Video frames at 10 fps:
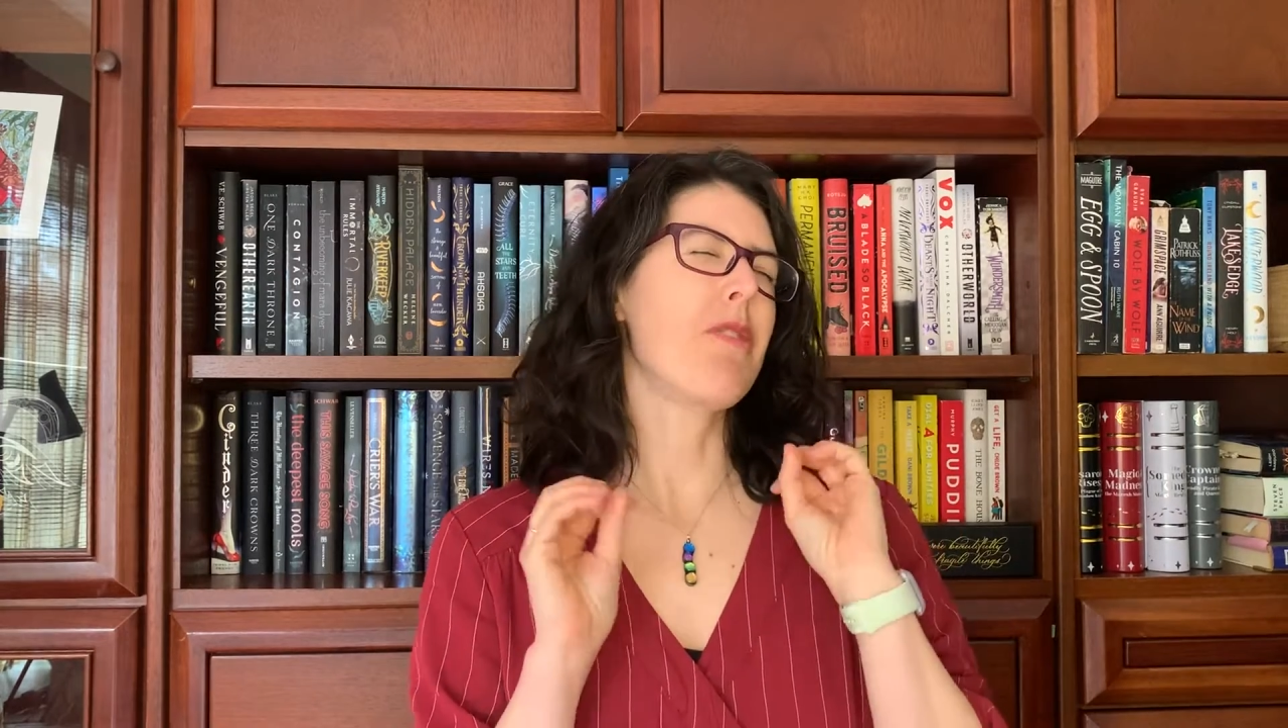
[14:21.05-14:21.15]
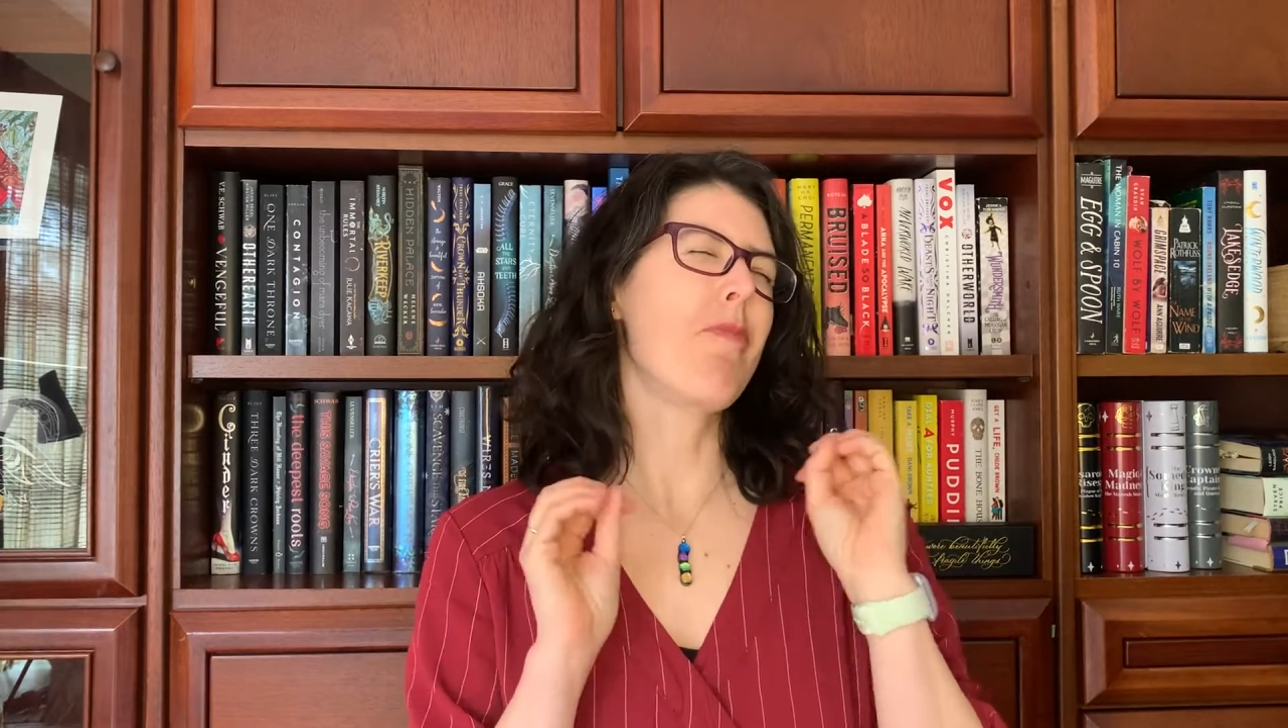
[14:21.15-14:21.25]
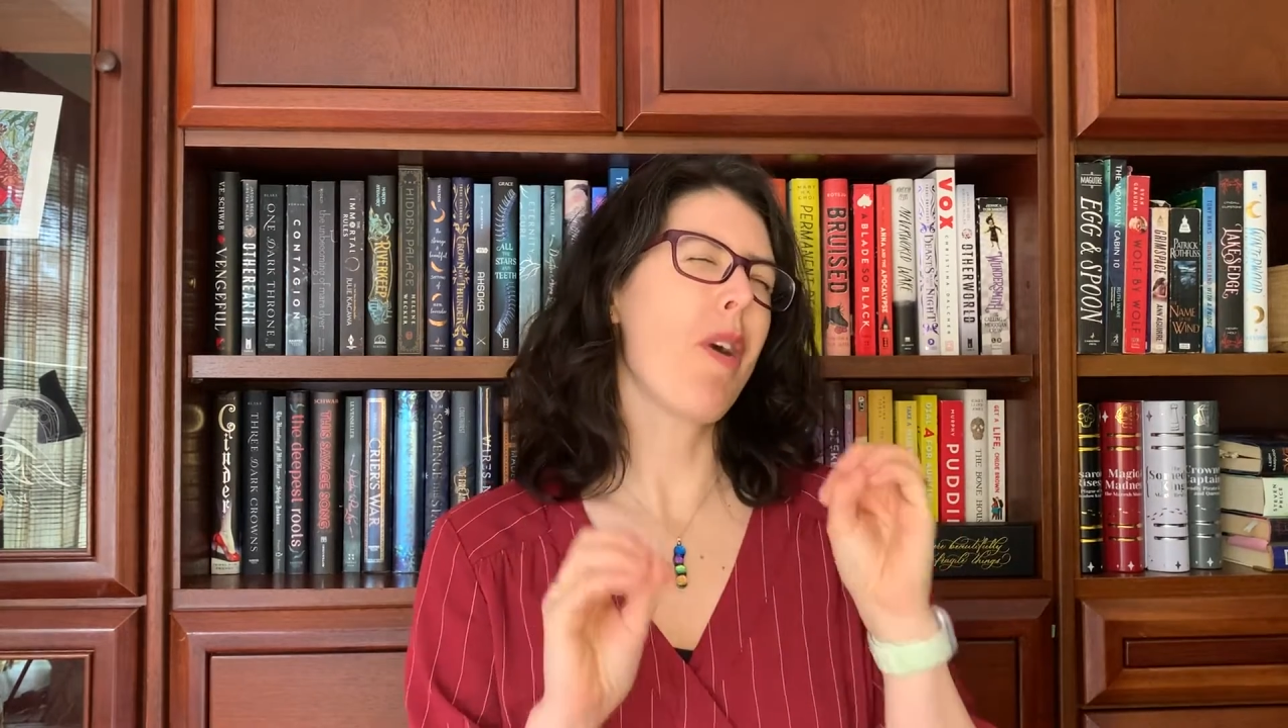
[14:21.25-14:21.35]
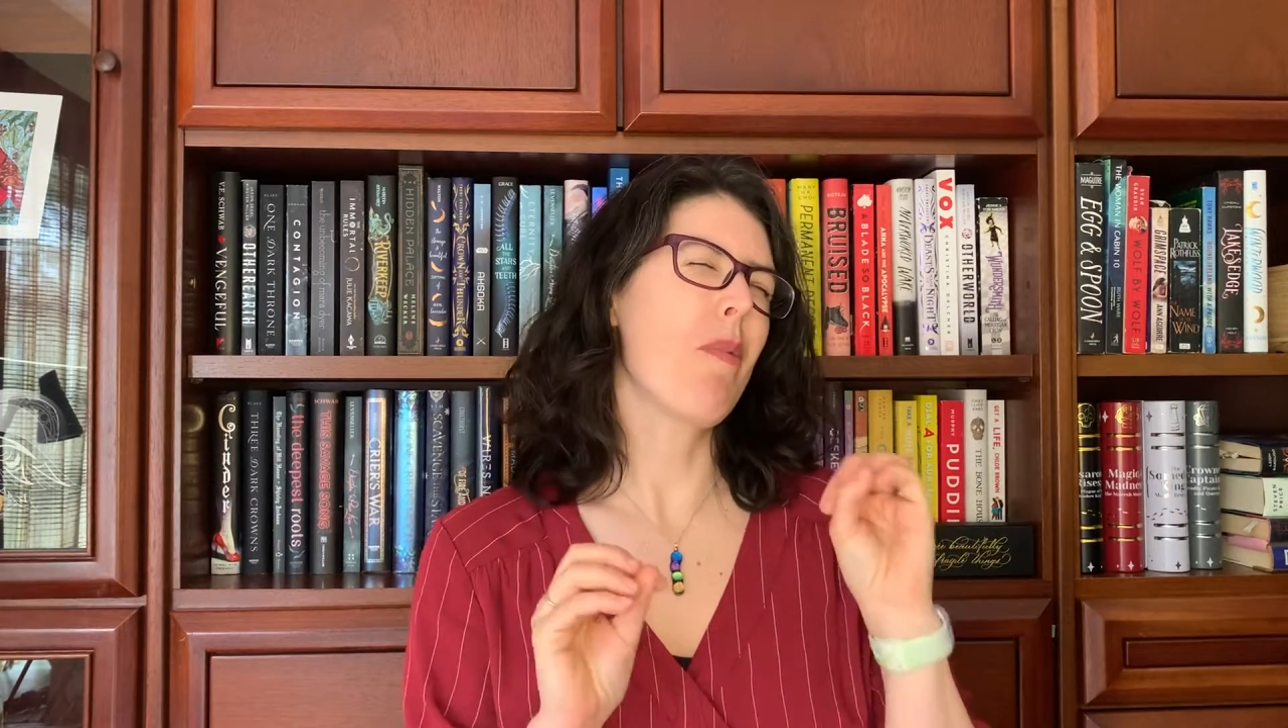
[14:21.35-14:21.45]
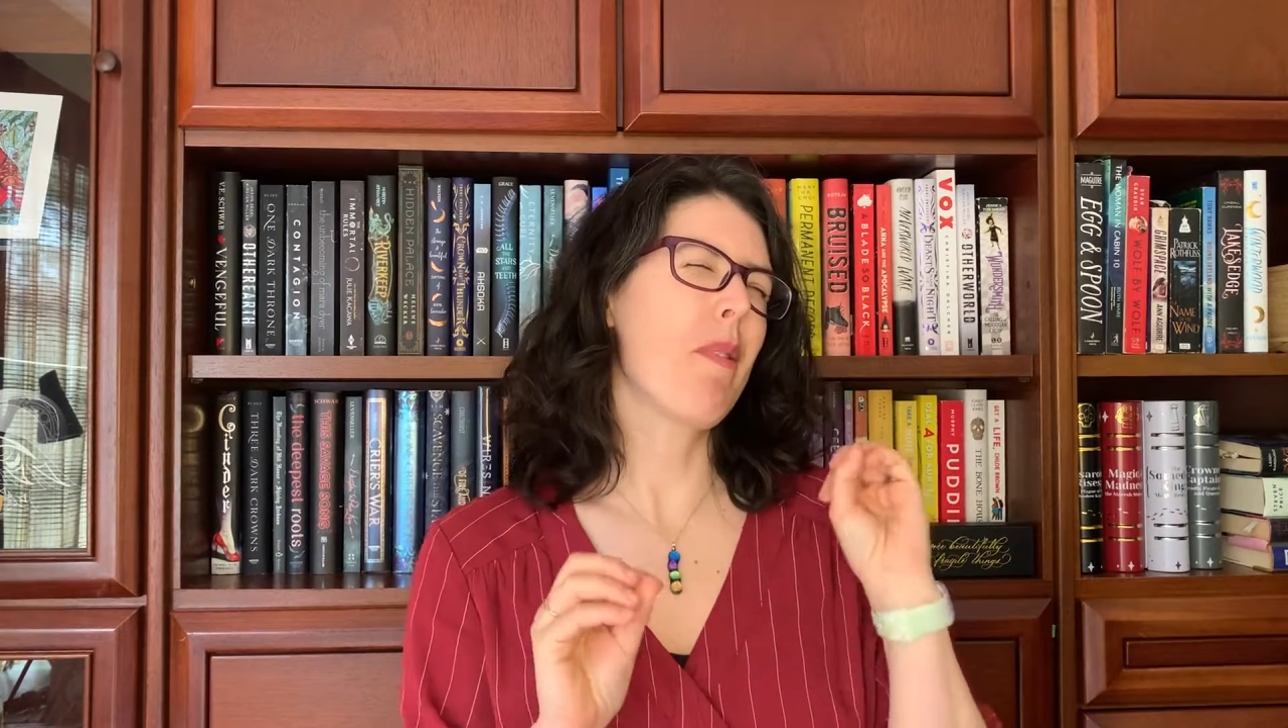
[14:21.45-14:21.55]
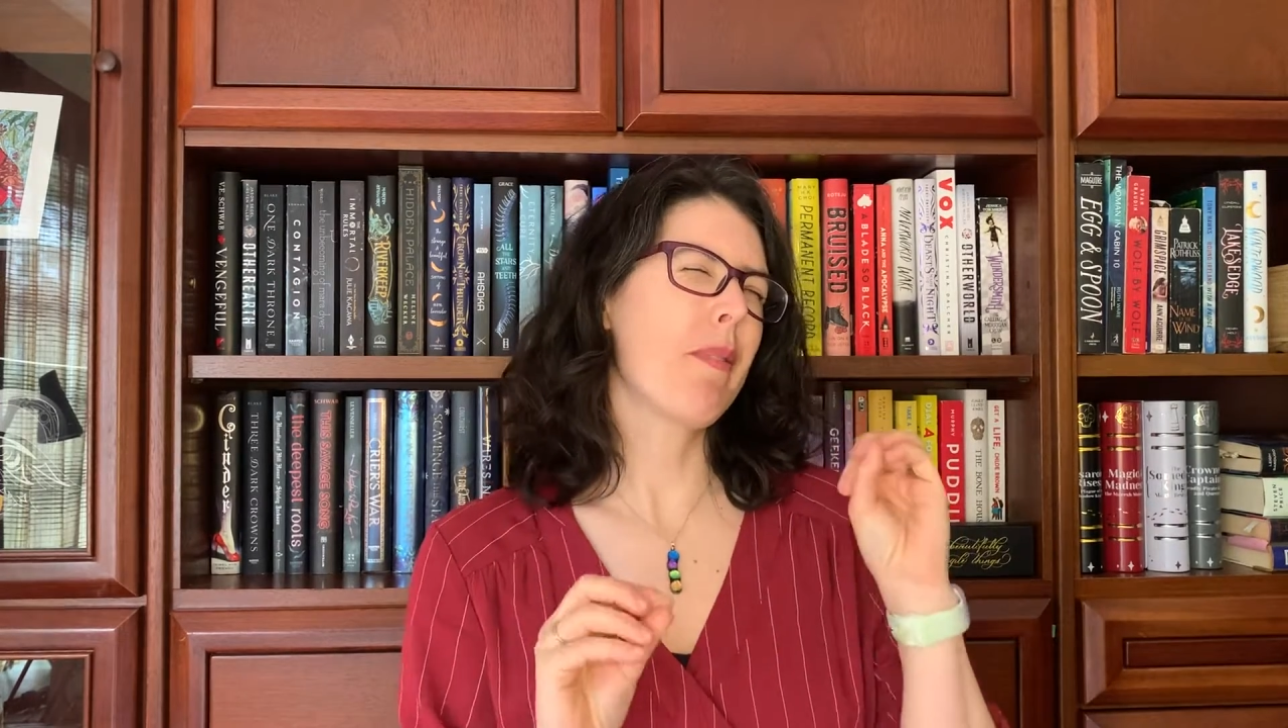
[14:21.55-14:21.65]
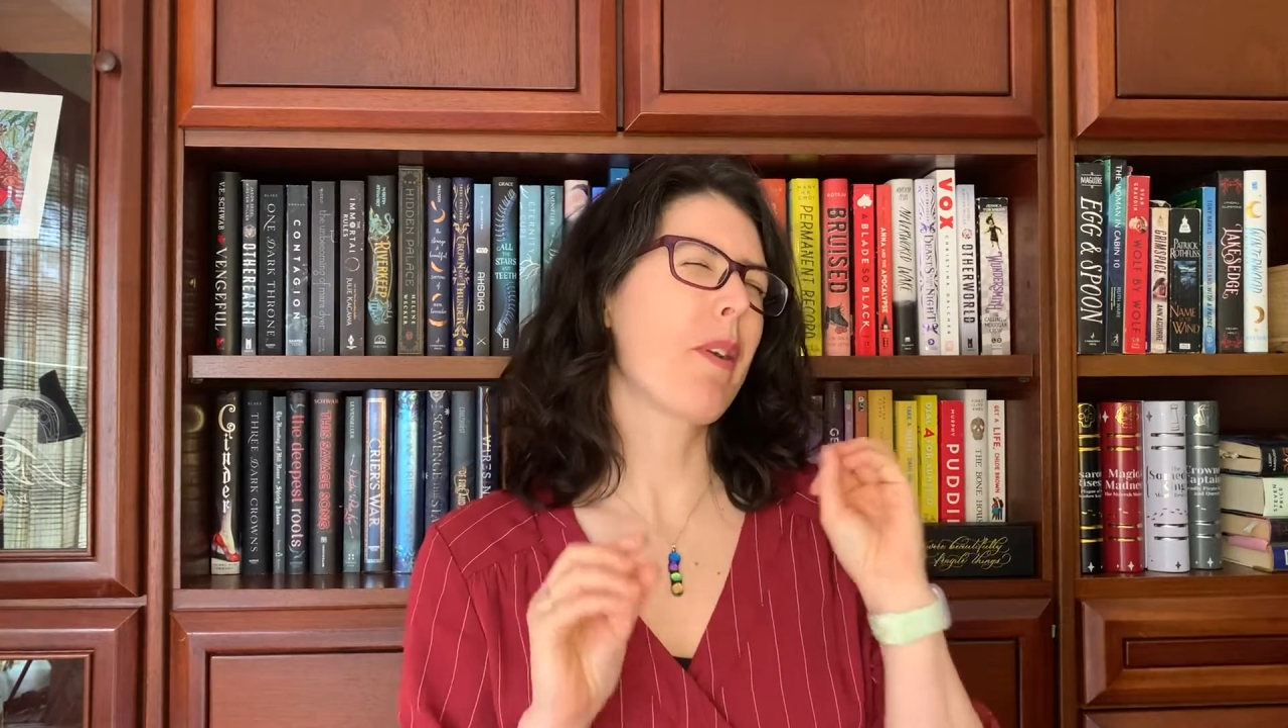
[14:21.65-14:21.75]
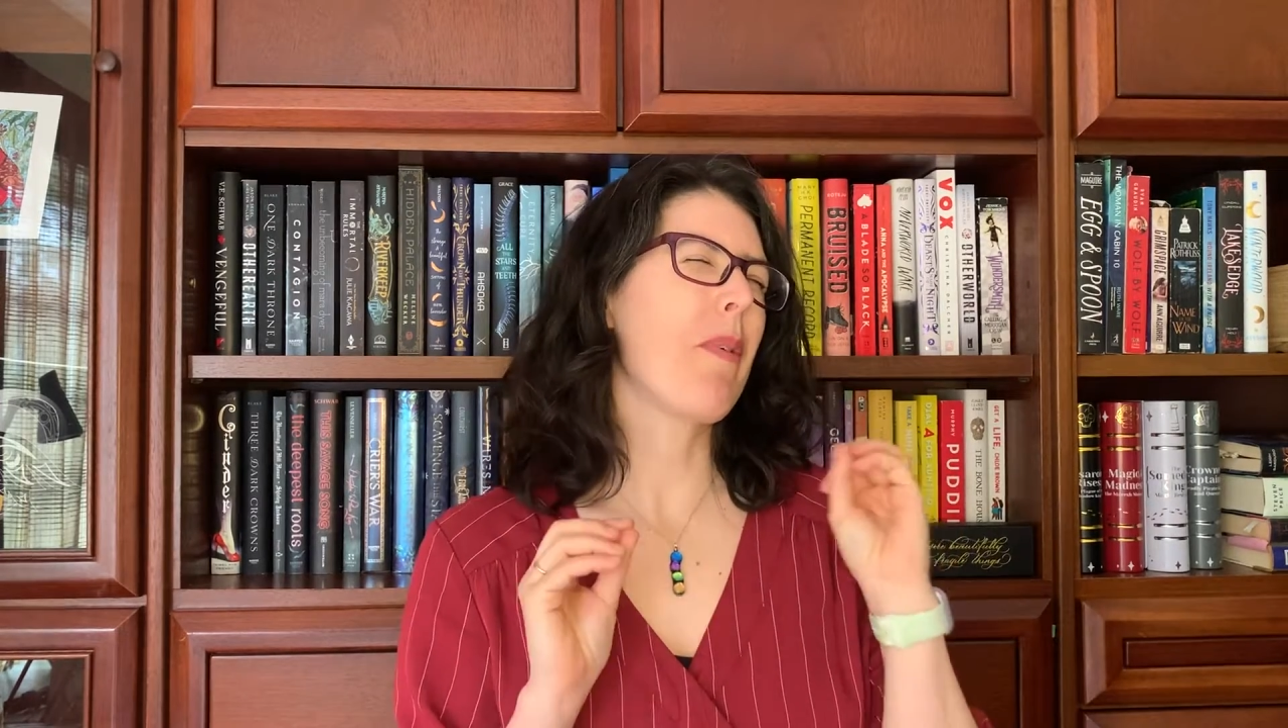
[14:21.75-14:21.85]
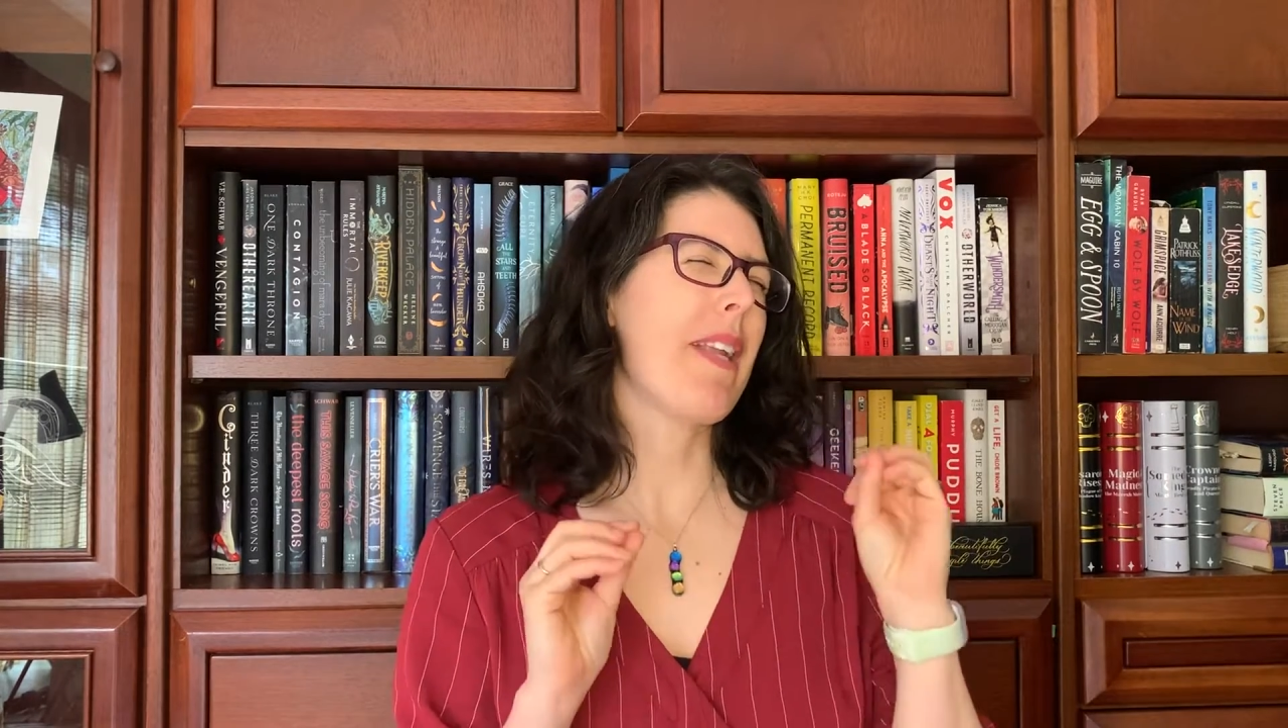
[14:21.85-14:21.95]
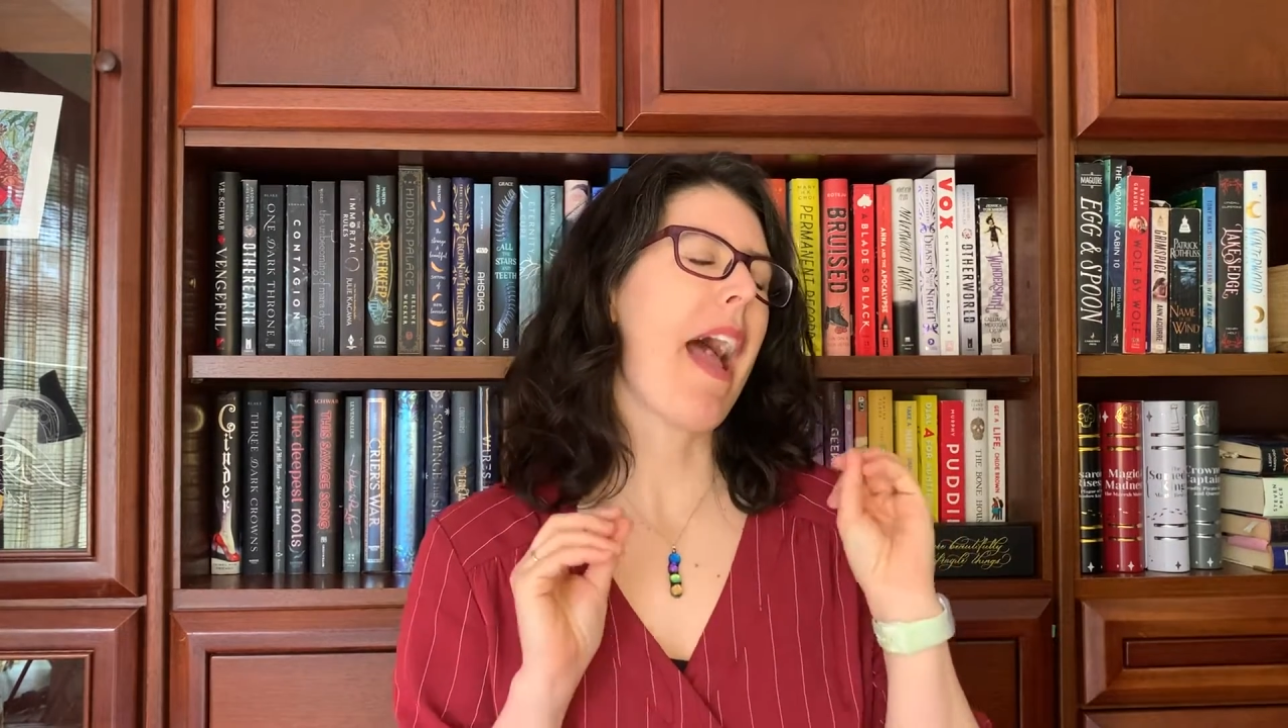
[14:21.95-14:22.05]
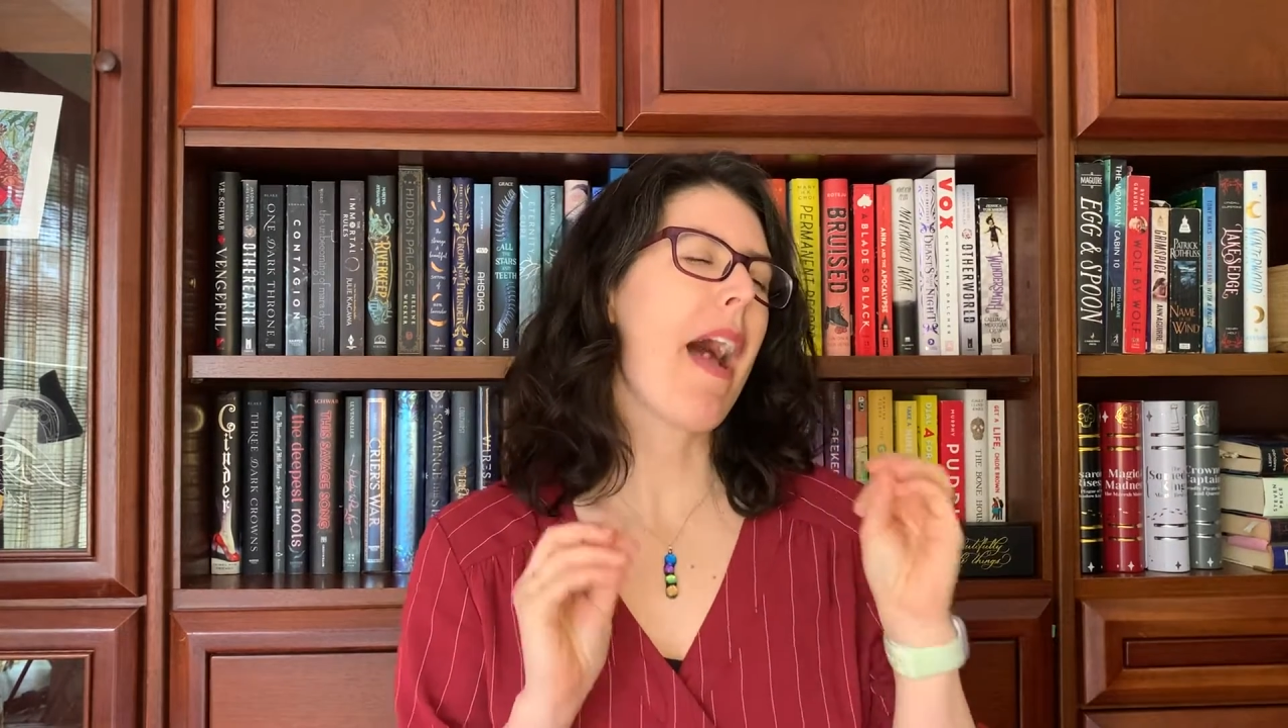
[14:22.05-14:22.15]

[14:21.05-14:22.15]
you know it was going to